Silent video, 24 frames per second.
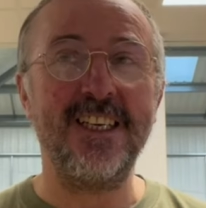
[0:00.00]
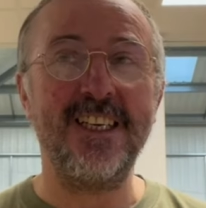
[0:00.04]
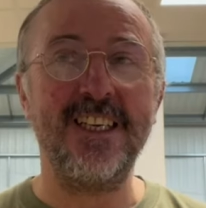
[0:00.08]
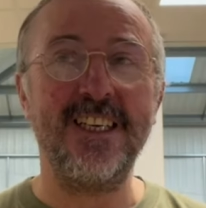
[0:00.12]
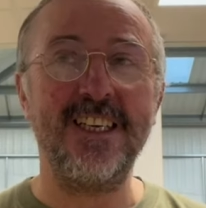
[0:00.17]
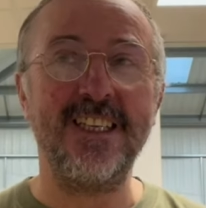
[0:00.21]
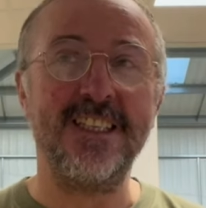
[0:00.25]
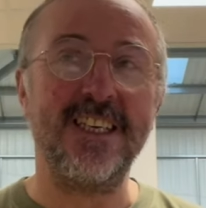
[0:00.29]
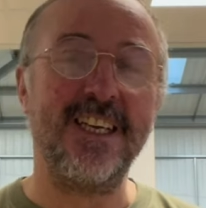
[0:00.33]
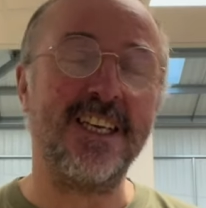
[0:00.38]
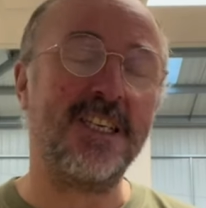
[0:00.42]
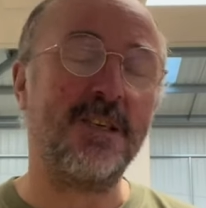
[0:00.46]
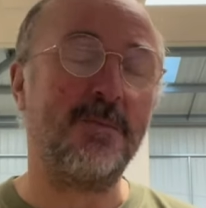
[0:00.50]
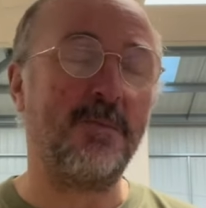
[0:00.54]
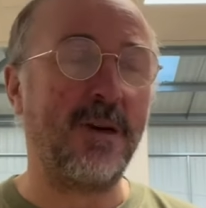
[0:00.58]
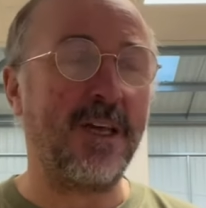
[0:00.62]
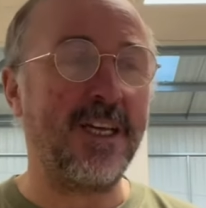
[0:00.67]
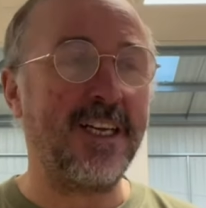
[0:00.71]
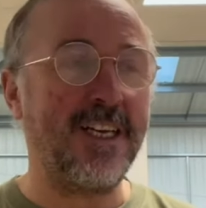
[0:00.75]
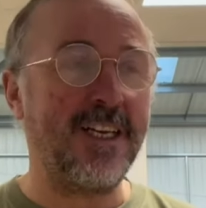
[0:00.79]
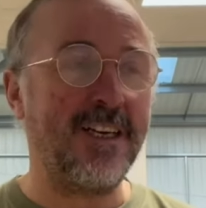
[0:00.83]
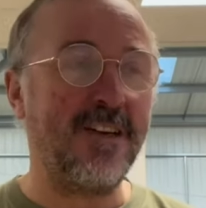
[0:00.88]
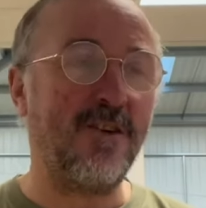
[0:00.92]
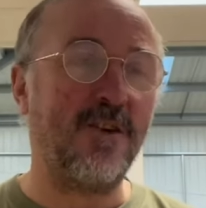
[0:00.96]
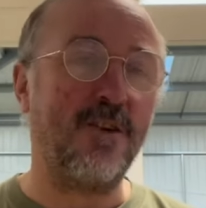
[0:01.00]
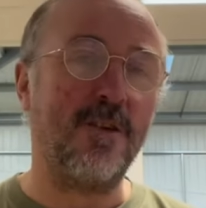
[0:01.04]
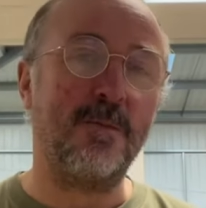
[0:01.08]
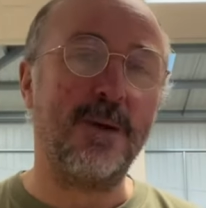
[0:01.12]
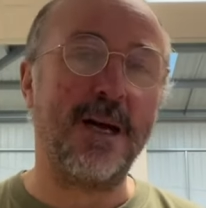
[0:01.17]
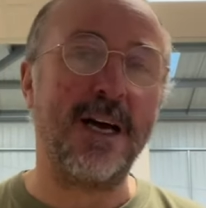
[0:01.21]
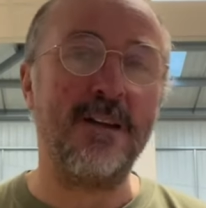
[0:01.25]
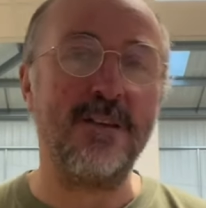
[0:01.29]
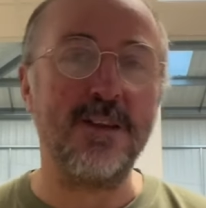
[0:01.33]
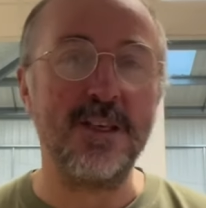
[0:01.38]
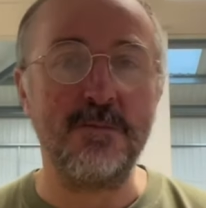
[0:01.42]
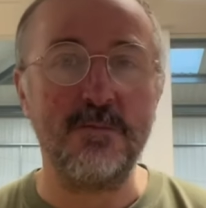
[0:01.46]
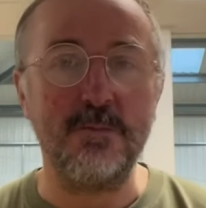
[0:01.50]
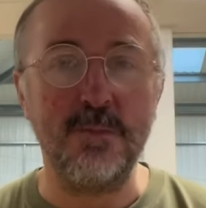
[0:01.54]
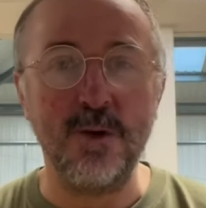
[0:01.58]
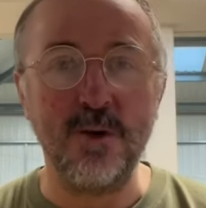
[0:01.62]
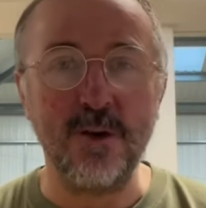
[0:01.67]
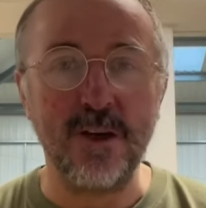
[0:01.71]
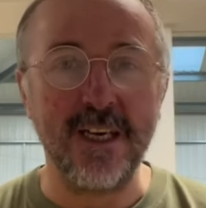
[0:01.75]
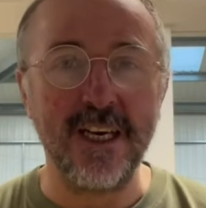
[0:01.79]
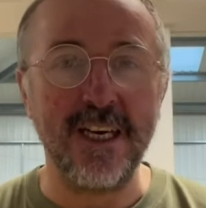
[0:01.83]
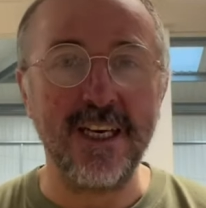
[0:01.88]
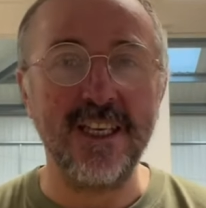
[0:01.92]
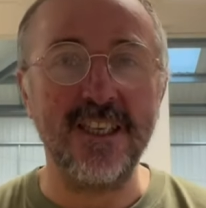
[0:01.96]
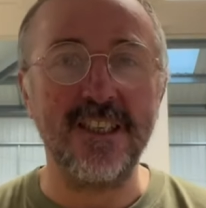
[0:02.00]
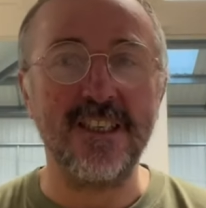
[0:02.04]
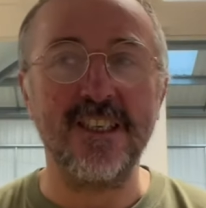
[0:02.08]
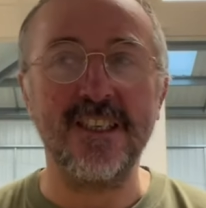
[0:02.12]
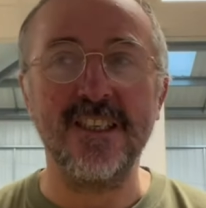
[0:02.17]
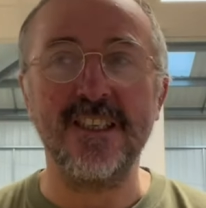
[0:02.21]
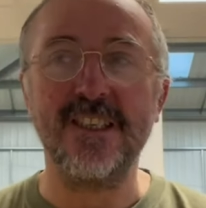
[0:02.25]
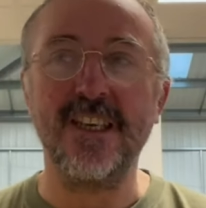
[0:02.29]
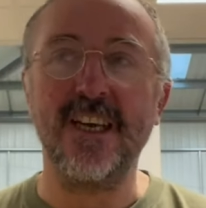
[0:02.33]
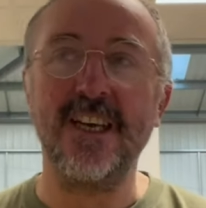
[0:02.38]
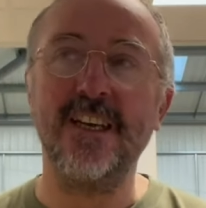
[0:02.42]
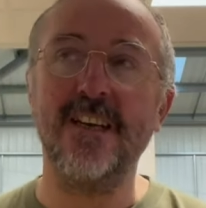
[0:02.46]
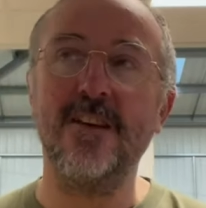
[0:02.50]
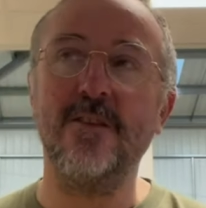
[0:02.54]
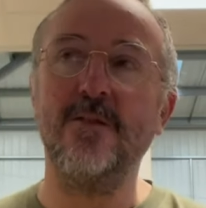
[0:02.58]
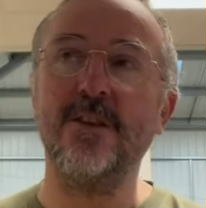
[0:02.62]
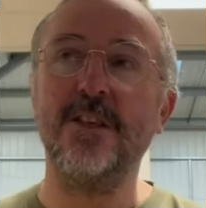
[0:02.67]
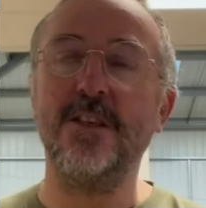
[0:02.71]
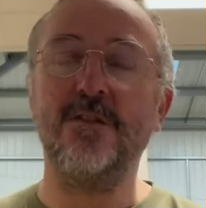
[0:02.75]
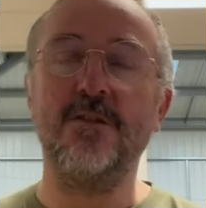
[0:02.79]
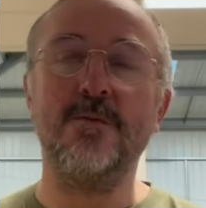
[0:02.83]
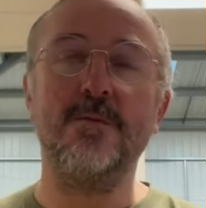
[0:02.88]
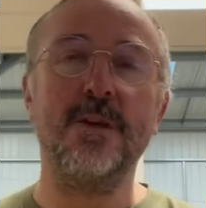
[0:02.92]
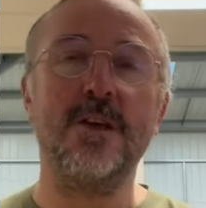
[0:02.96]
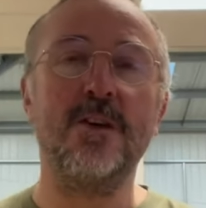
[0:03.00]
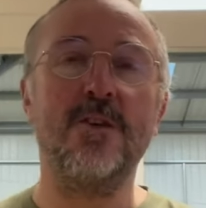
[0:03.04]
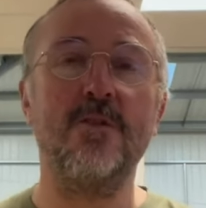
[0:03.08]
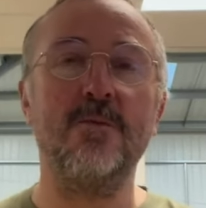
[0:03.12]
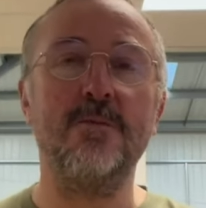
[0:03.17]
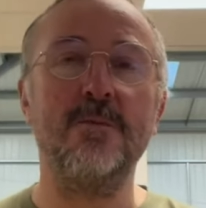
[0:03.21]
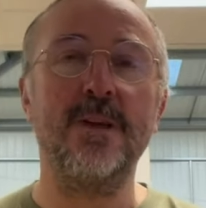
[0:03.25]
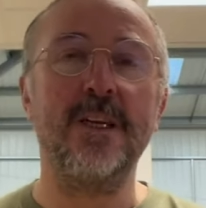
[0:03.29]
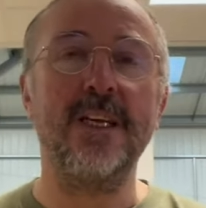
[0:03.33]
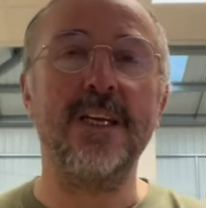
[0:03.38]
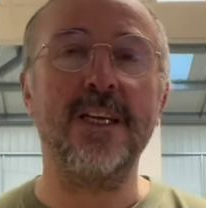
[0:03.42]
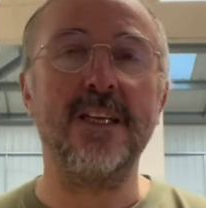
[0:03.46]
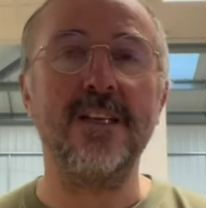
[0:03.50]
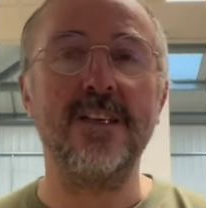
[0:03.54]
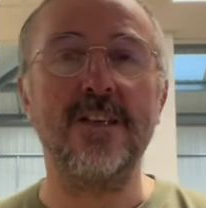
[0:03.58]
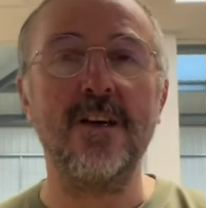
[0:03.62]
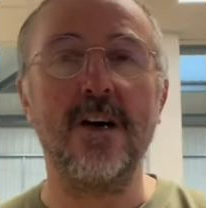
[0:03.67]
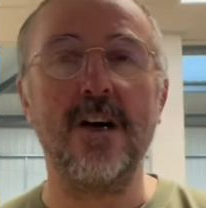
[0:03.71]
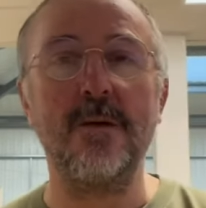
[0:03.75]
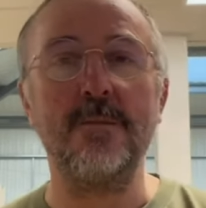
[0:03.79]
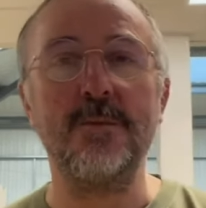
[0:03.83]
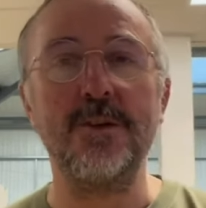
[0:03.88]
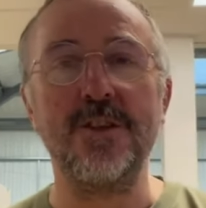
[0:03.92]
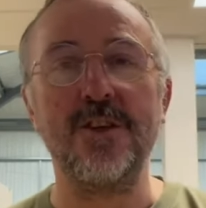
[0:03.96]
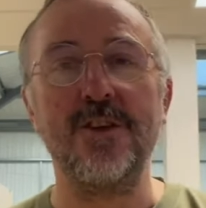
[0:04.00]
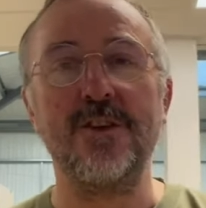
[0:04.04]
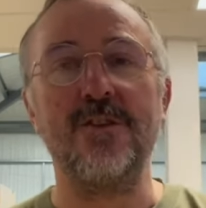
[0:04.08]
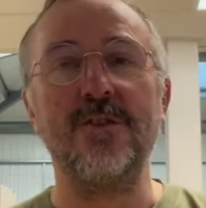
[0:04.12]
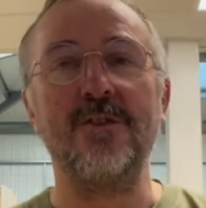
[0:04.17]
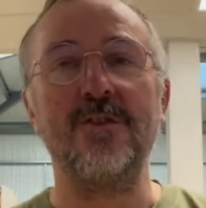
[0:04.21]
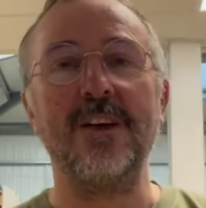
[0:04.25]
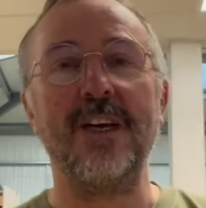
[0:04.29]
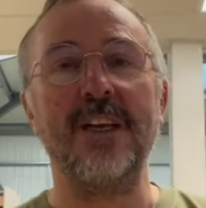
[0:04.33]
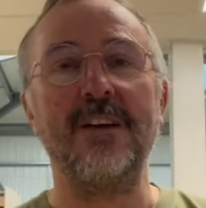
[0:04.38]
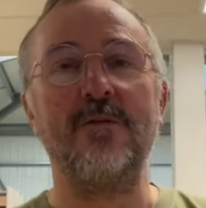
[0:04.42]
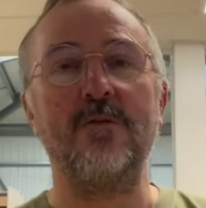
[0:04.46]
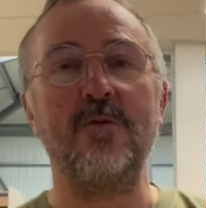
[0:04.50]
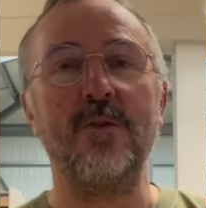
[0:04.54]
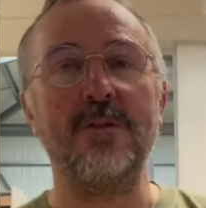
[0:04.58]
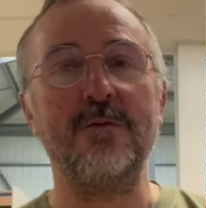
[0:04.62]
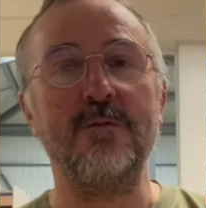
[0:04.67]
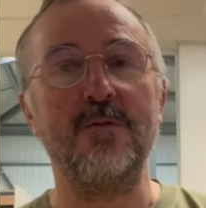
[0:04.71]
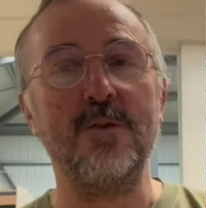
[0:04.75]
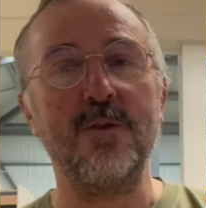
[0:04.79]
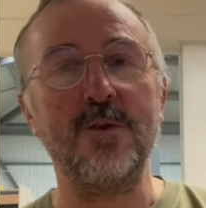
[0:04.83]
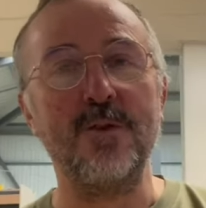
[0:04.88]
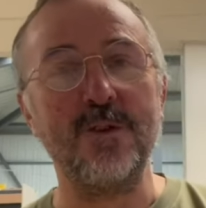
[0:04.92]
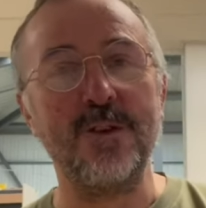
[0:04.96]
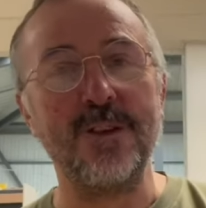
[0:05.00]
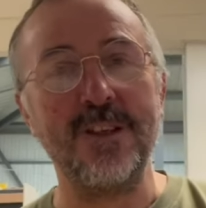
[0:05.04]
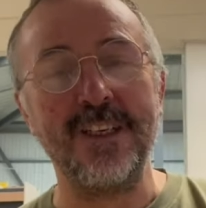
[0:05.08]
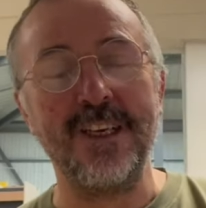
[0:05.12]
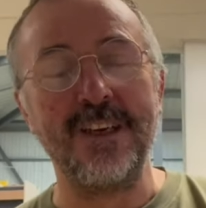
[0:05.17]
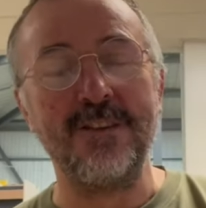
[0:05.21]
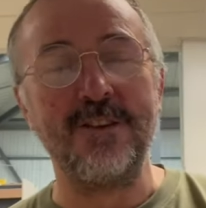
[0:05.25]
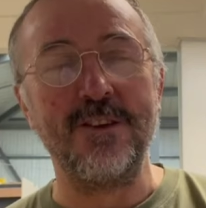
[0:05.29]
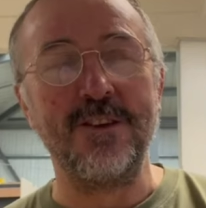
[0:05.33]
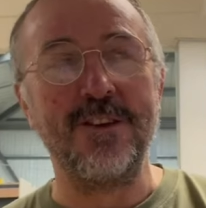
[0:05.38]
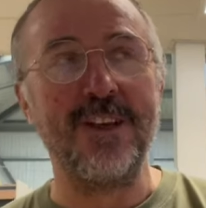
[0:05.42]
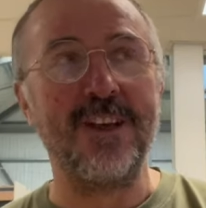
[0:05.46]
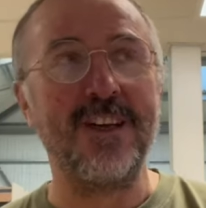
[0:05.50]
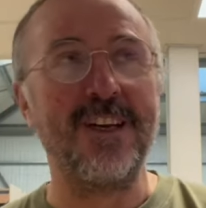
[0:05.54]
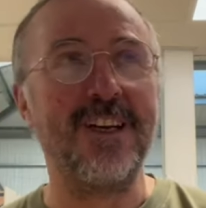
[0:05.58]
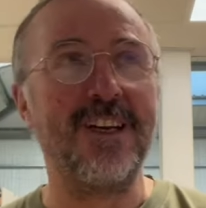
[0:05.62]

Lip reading: he's explaining all about this bookcase and saying, oh, it's from a company in Derbyshire called Live With Wood and everything.